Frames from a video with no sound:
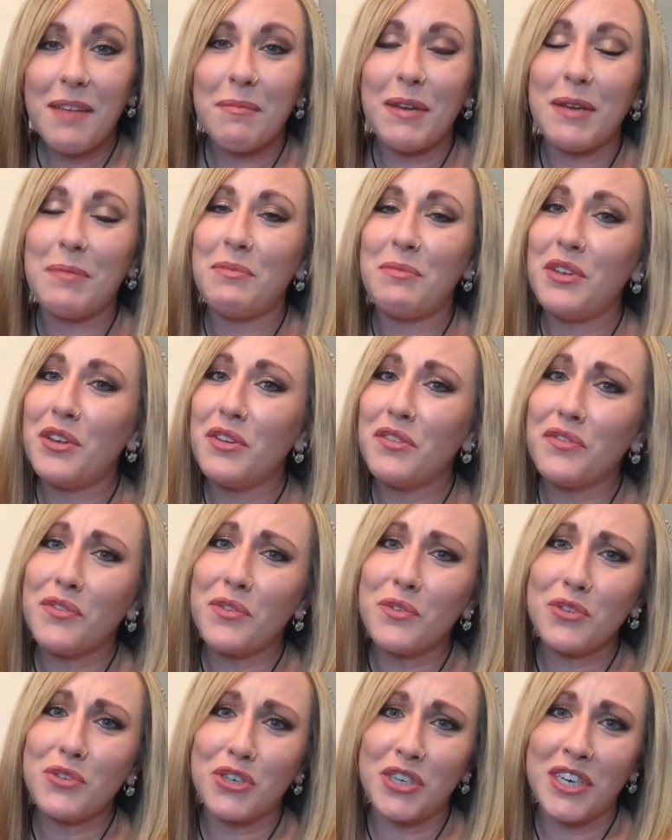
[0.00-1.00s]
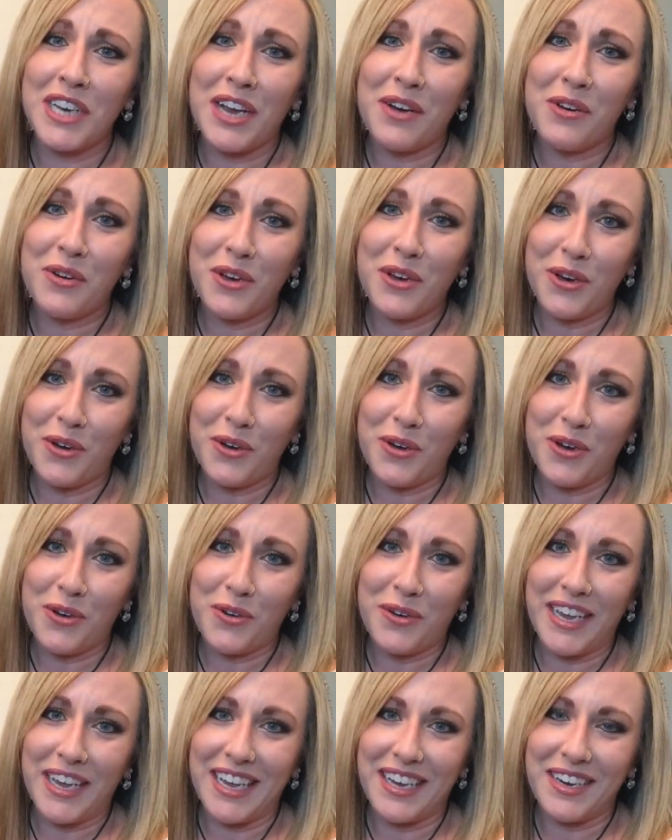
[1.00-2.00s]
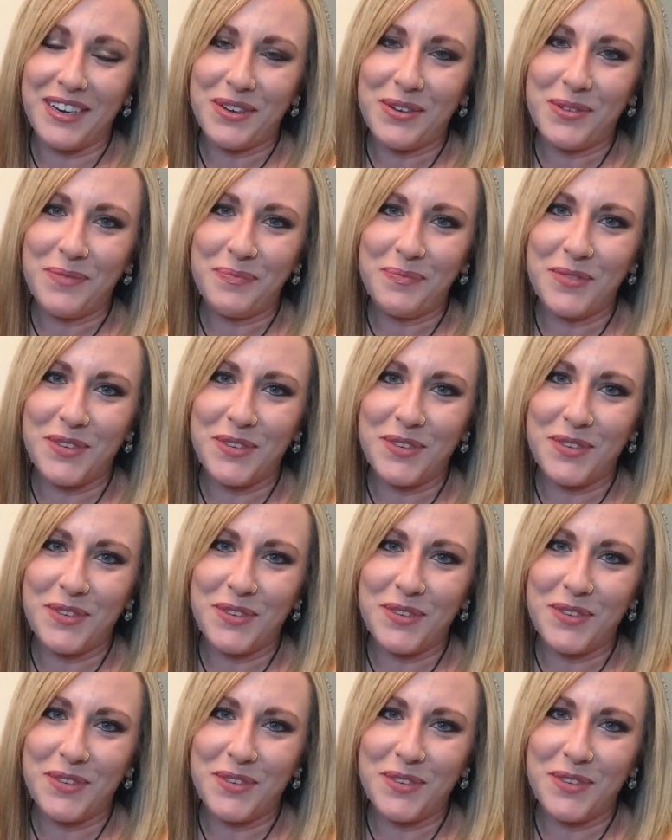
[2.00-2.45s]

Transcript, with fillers: my beautiful Chanel Coco handle.